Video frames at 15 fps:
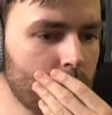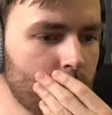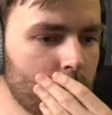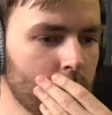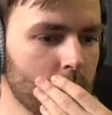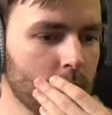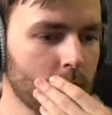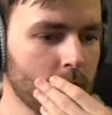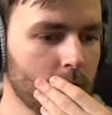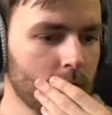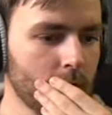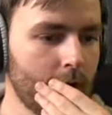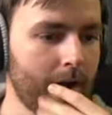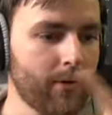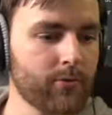
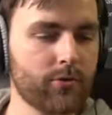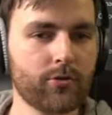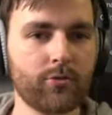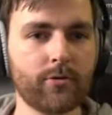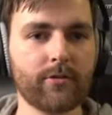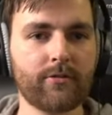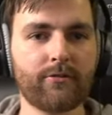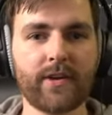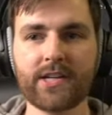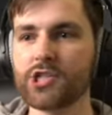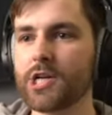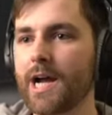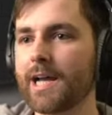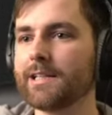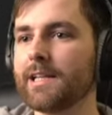Uh, how do you do the
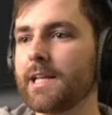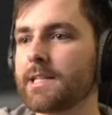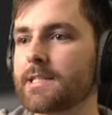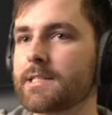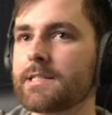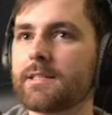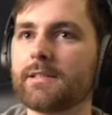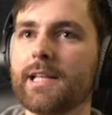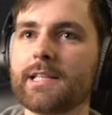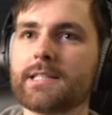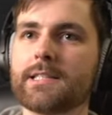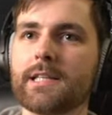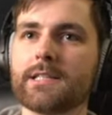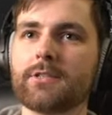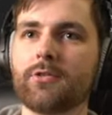fisheye lens? Let's,
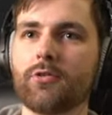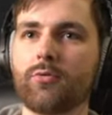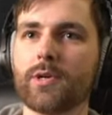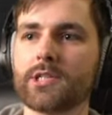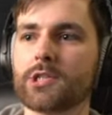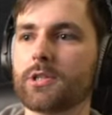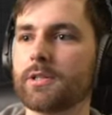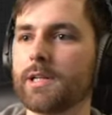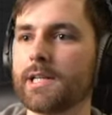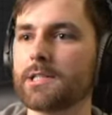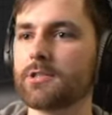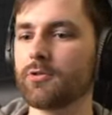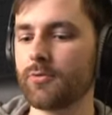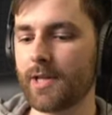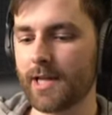that's a good question. Let's
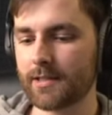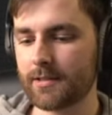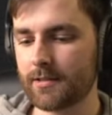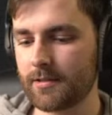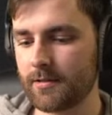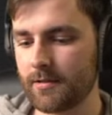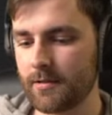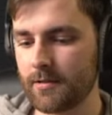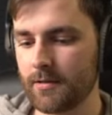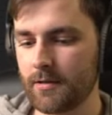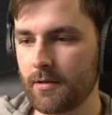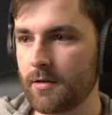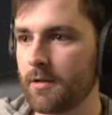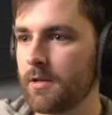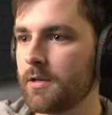do that.
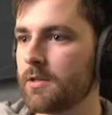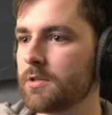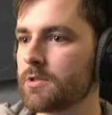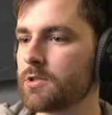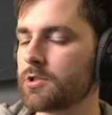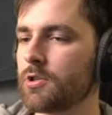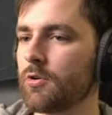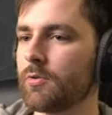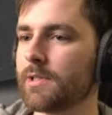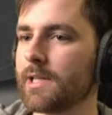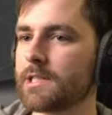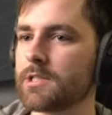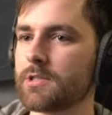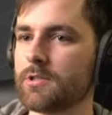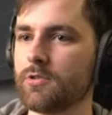So
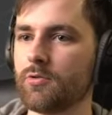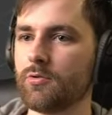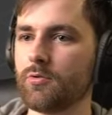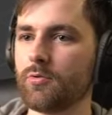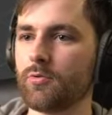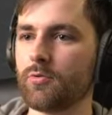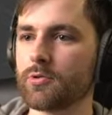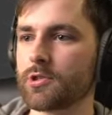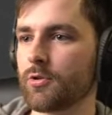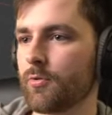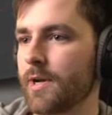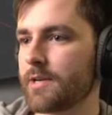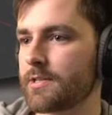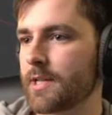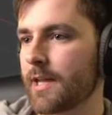let's do, so
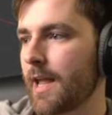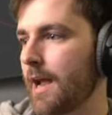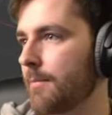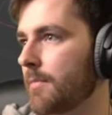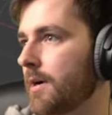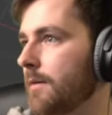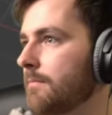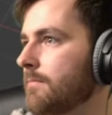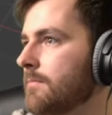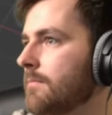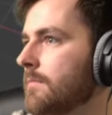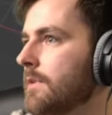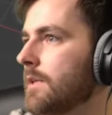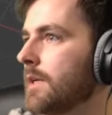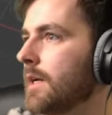here's the camera.
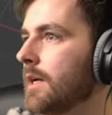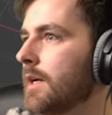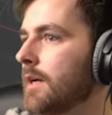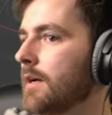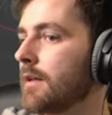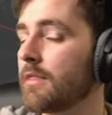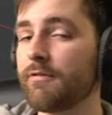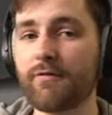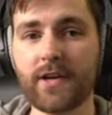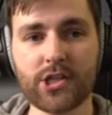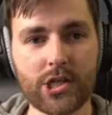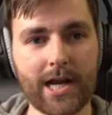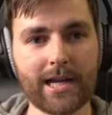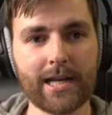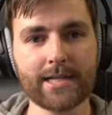Uh, the
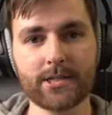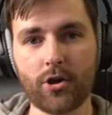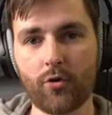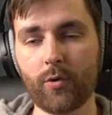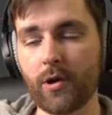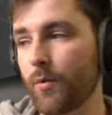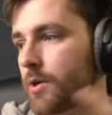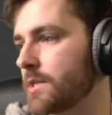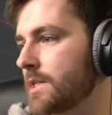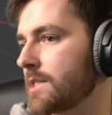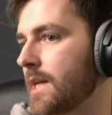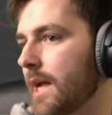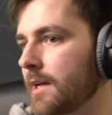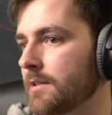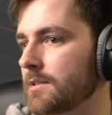fisheye lens only works in
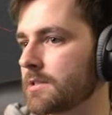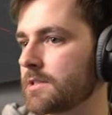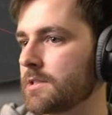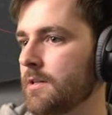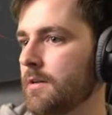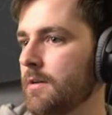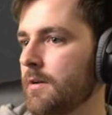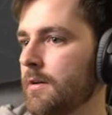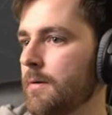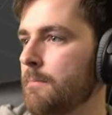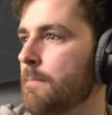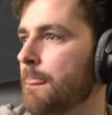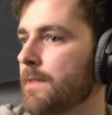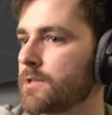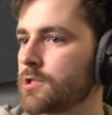cycles.
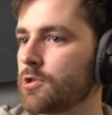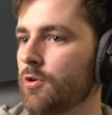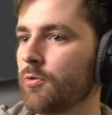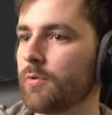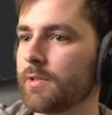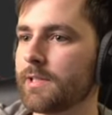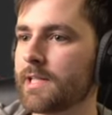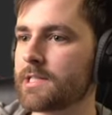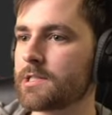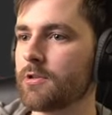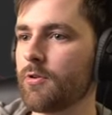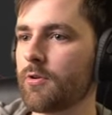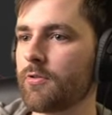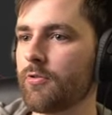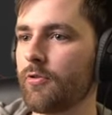So let's
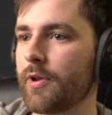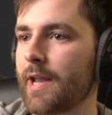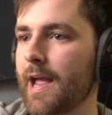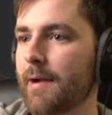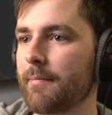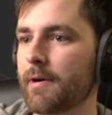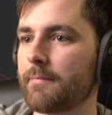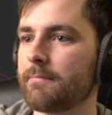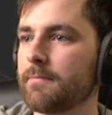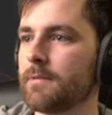look through the camera